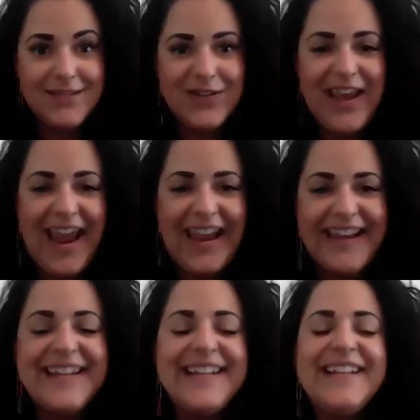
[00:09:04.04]

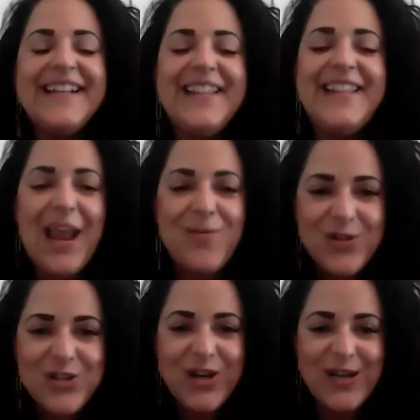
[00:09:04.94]

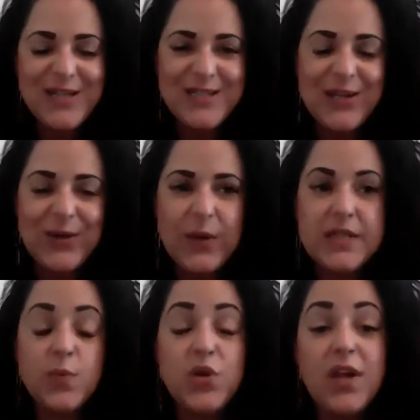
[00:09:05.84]
what you're gonna do
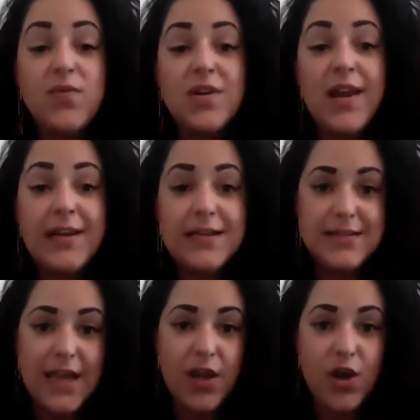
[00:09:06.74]
is when you give your
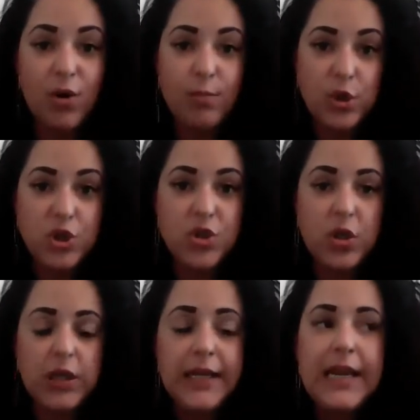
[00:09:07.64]
90-second
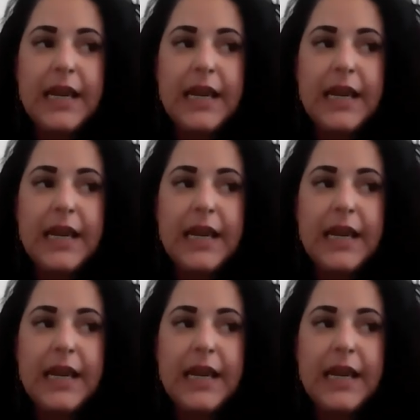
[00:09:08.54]
commercial,